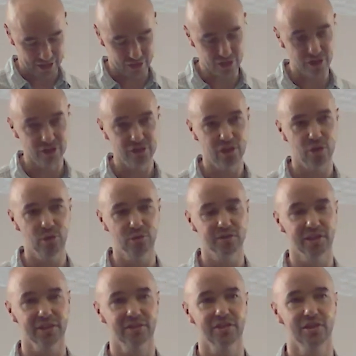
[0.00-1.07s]
And God
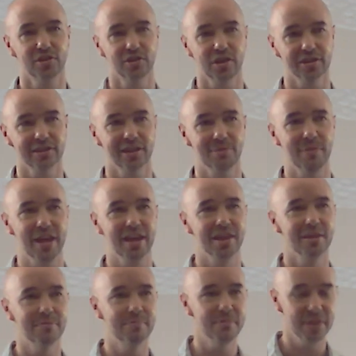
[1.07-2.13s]
calls us to trust him
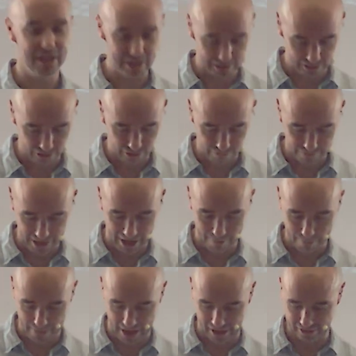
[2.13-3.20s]
in the middle of
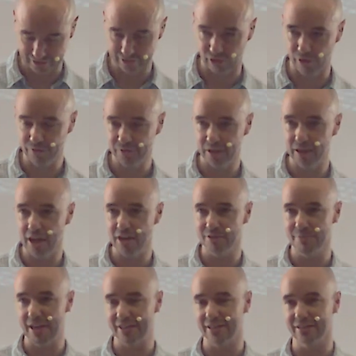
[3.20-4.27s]
that mess. Often
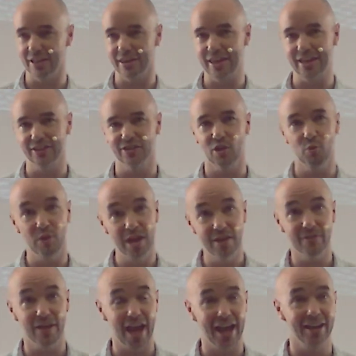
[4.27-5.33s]
those messes are things that
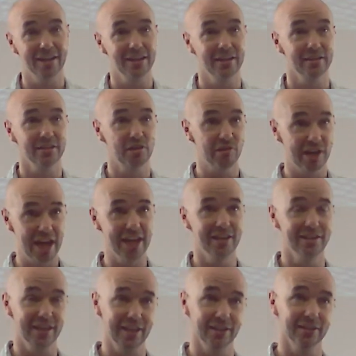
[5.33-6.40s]
we have a hand in
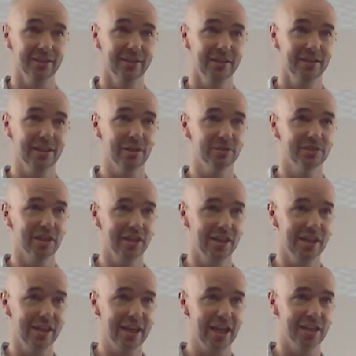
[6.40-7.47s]
creating. That was
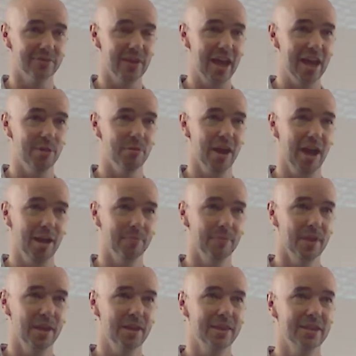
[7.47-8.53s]
certainly the case for Abraham.
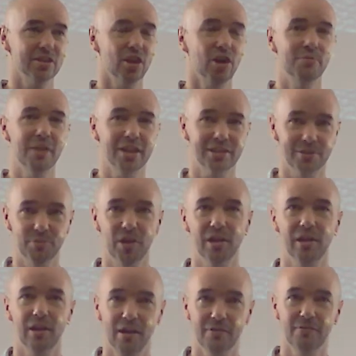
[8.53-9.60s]
This whole mess in
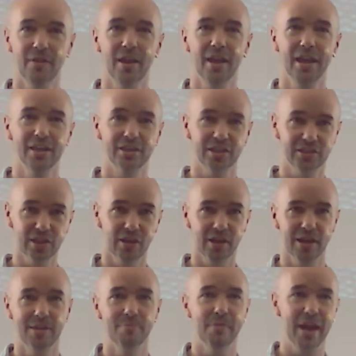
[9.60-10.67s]
my life is because
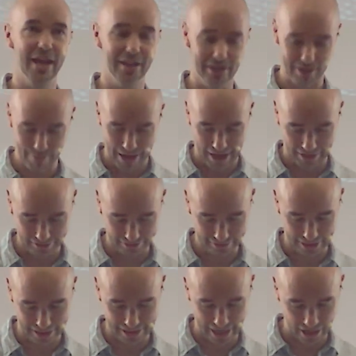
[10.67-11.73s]
I made the
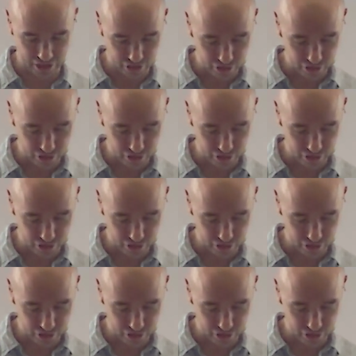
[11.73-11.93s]
mess. And